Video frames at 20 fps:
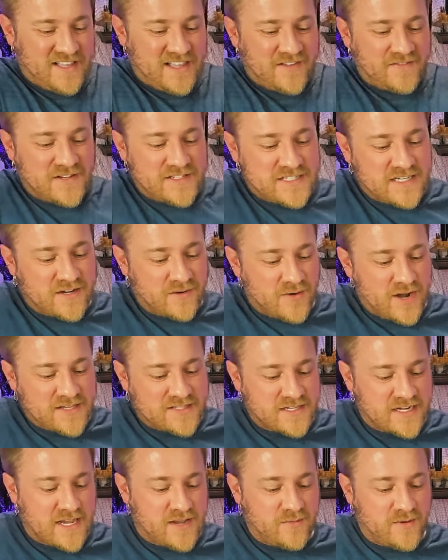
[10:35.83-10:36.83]
If it didn't
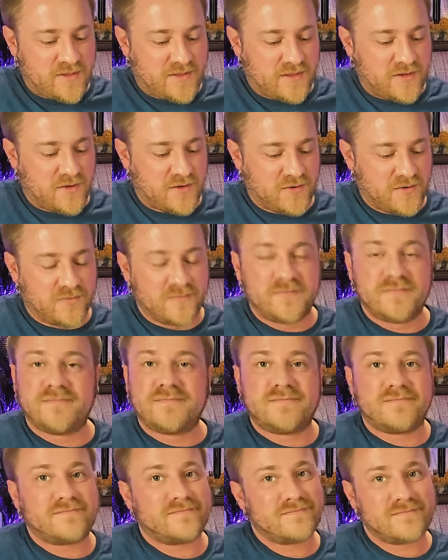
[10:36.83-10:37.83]
resonate with you,
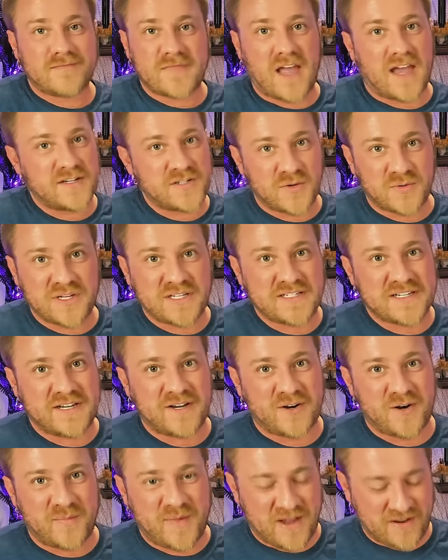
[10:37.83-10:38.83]
I don't need to
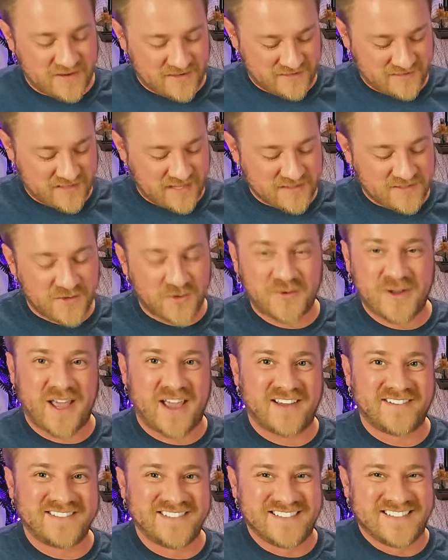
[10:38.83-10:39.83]
hear about it. That's
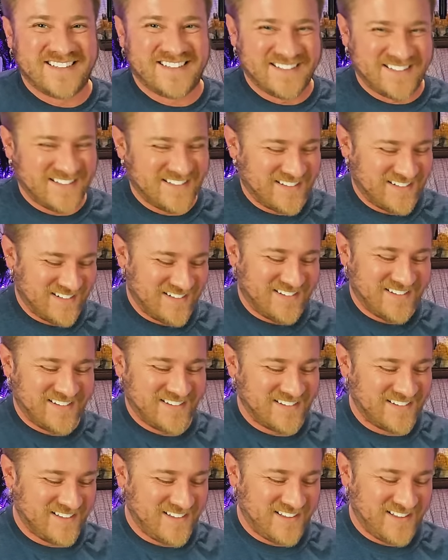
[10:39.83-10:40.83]
okay.
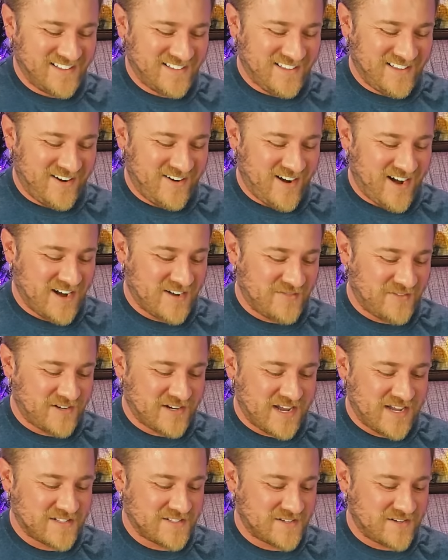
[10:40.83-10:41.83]
All right, for
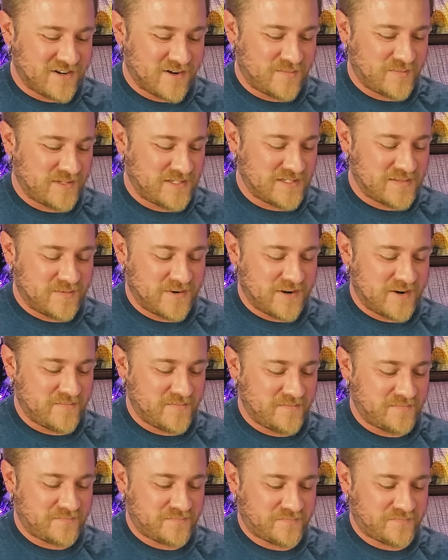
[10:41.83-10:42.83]
Cancer here, please, Spirit.